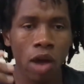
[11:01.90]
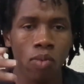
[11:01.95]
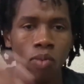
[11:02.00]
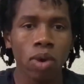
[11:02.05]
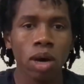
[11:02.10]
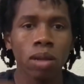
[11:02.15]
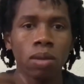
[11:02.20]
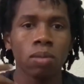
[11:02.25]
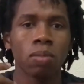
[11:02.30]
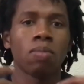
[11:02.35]
I
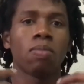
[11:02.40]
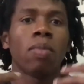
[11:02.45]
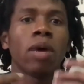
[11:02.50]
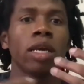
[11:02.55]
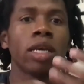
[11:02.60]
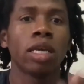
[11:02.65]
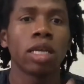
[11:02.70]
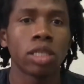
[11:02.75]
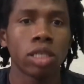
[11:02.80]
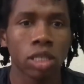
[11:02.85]
want
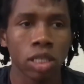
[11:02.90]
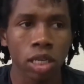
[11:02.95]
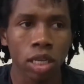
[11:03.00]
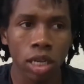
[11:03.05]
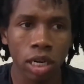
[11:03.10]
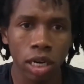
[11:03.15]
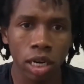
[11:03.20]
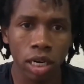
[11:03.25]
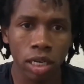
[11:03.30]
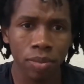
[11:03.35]
my kids to
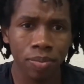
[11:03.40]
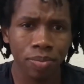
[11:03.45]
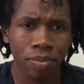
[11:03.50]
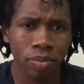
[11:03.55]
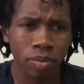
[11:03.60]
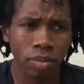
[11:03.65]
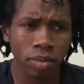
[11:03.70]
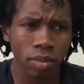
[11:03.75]
learn.